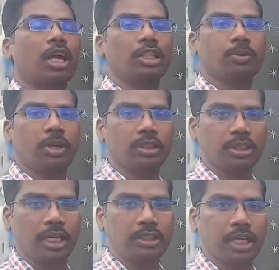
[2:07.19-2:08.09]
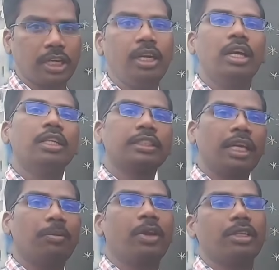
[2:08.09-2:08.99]
Corresponding sides are in
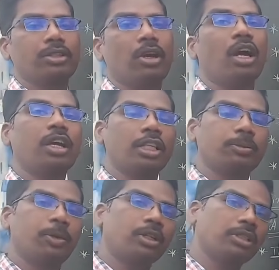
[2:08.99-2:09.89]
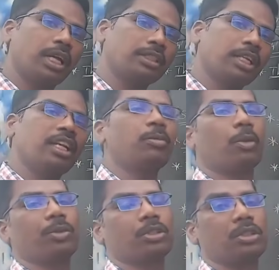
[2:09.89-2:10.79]
same ratio, or corresponding sides are in
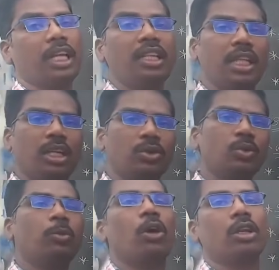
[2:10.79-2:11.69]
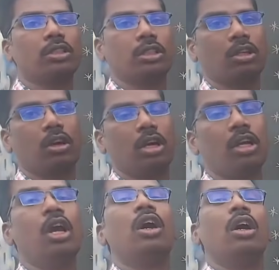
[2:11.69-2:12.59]
proportion. Then the 2 polygons are called